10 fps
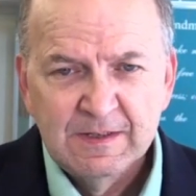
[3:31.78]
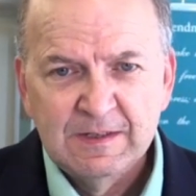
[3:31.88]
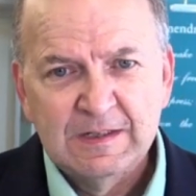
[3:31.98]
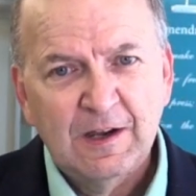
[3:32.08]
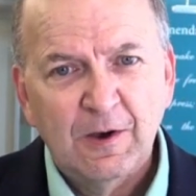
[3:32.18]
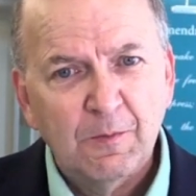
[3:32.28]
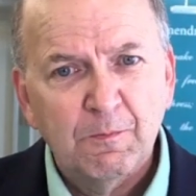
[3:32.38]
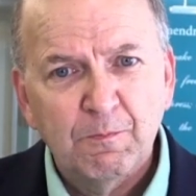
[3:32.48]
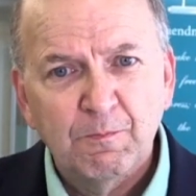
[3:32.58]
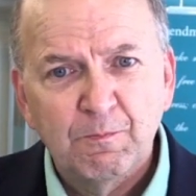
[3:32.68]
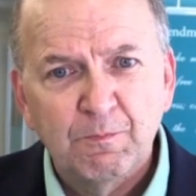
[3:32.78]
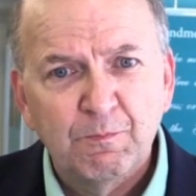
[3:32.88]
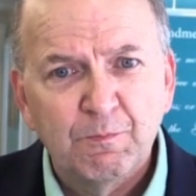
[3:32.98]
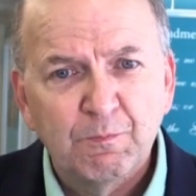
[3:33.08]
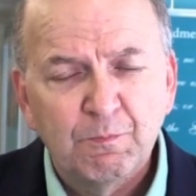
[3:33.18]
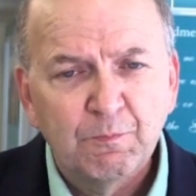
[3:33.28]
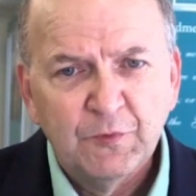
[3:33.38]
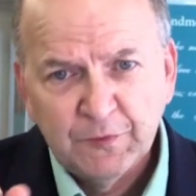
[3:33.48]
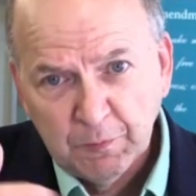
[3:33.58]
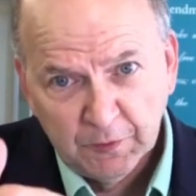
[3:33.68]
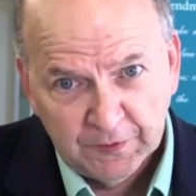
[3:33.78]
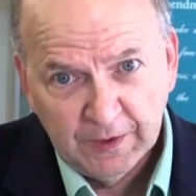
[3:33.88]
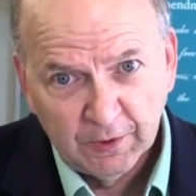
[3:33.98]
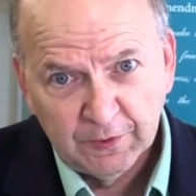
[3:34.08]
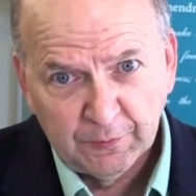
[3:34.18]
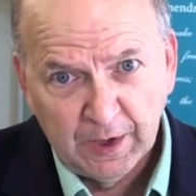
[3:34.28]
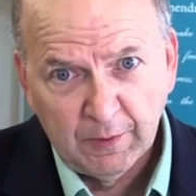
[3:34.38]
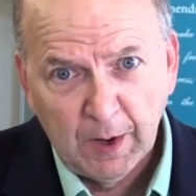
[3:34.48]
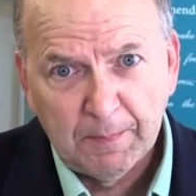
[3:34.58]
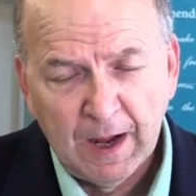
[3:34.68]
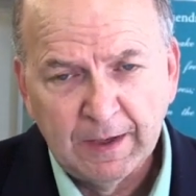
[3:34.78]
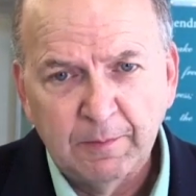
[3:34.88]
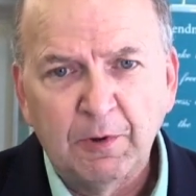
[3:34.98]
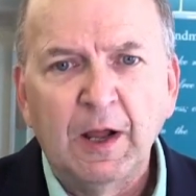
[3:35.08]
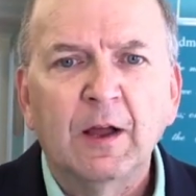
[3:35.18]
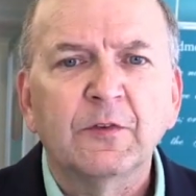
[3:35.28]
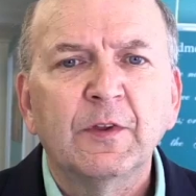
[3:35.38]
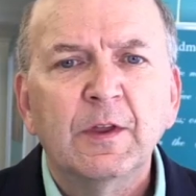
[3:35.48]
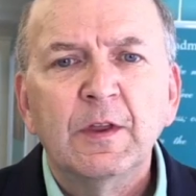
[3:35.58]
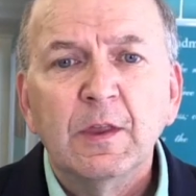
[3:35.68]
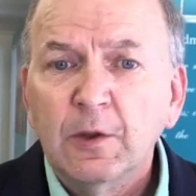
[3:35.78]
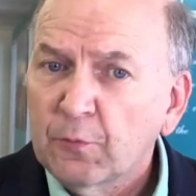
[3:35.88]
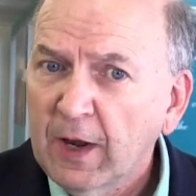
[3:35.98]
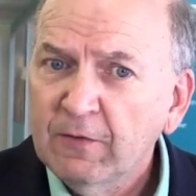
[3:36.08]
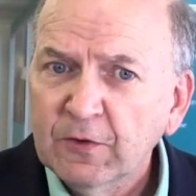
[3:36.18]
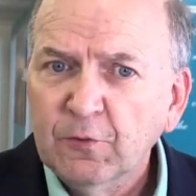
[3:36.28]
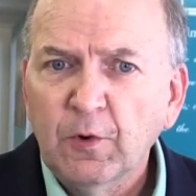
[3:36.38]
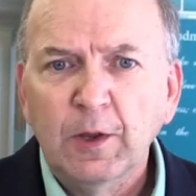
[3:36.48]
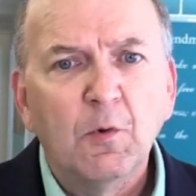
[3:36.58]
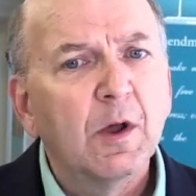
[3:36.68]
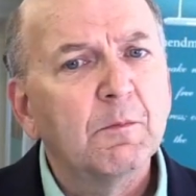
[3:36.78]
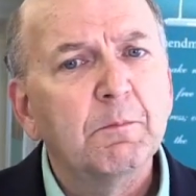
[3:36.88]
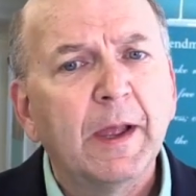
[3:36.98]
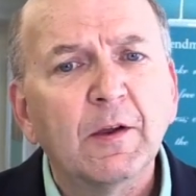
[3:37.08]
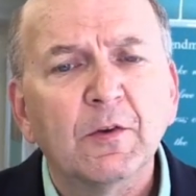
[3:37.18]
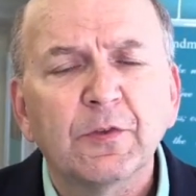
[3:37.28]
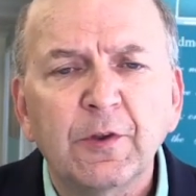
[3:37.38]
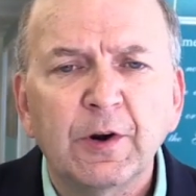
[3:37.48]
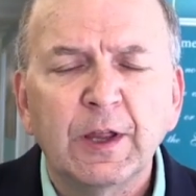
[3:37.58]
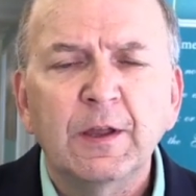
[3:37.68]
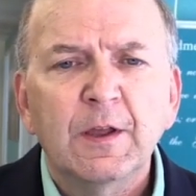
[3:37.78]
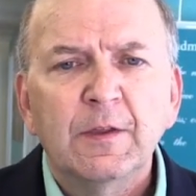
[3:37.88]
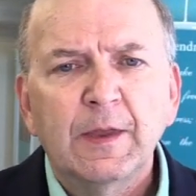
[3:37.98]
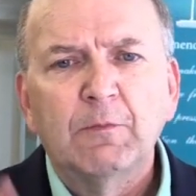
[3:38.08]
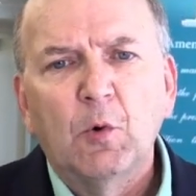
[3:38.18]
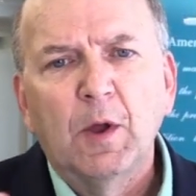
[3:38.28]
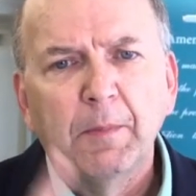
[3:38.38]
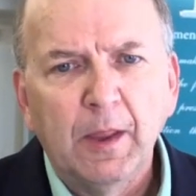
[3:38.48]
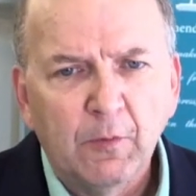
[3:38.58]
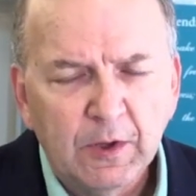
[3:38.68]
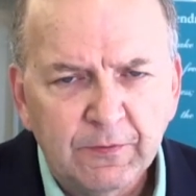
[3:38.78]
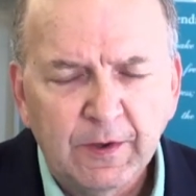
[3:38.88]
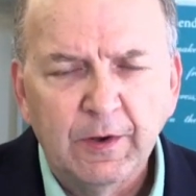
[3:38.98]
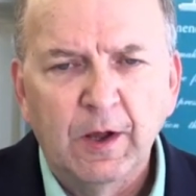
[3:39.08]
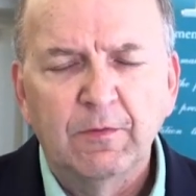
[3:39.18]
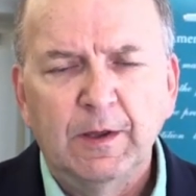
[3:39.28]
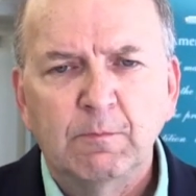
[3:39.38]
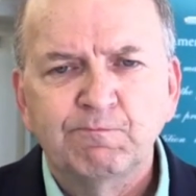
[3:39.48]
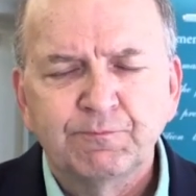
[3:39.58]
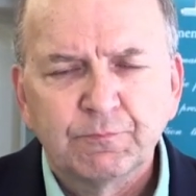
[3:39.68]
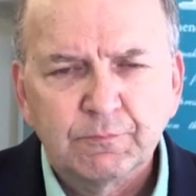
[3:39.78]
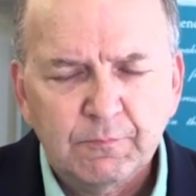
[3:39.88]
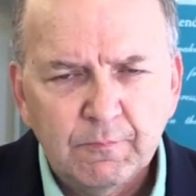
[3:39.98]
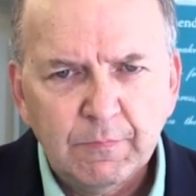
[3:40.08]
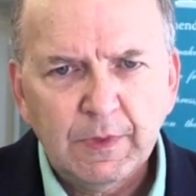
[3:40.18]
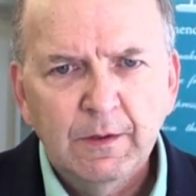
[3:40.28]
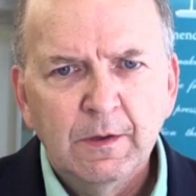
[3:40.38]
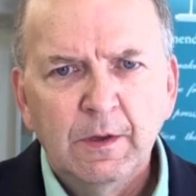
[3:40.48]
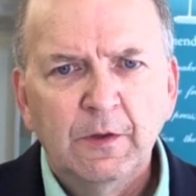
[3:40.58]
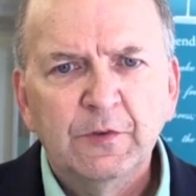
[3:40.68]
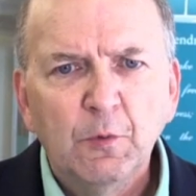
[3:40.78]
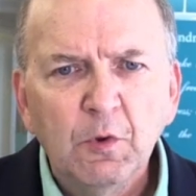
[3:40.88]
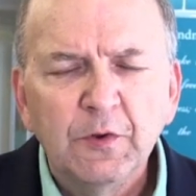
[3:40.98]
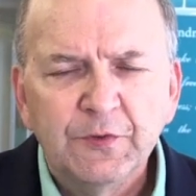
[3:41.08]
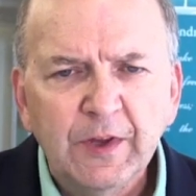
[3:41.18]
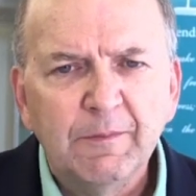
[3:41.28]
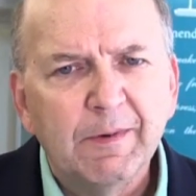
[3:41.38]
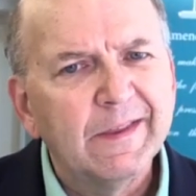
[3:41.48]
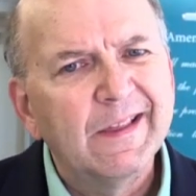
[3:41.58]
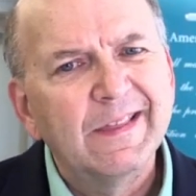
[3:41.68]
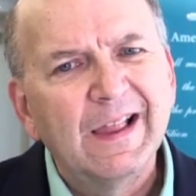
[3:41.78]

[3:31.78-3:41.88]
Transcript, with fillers: So the Steelers are right, right behind the Browns. The Ravens 21, Bengals 30. Number one, by the way, is Philadelphia. So we'll see. But